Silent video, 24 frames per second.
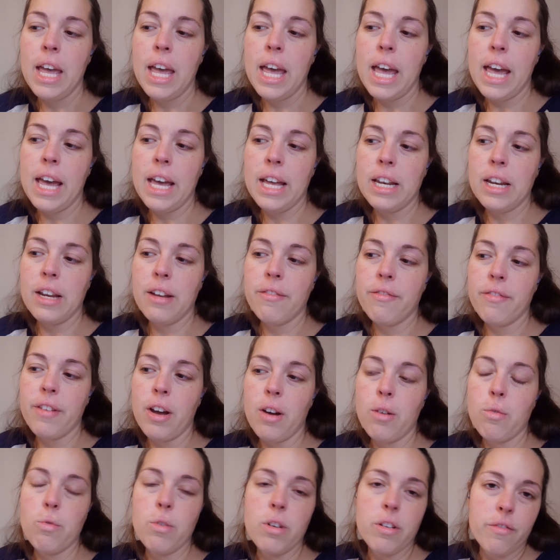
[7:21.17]
and I
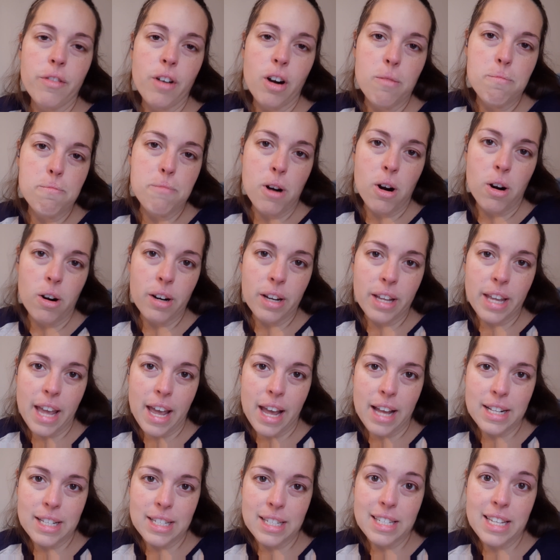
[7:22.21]
found one of our barn
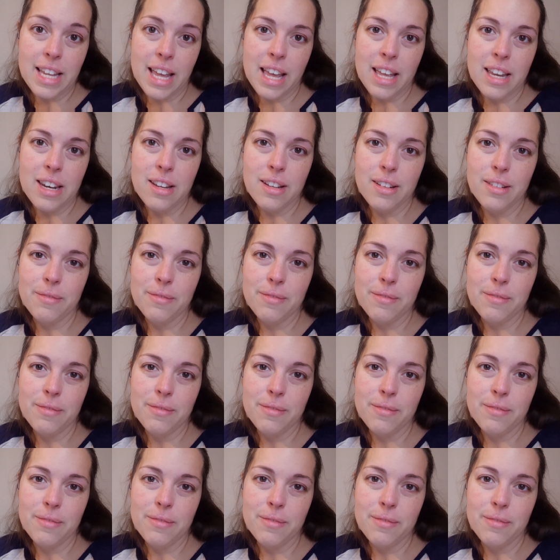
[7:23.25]
cats dead.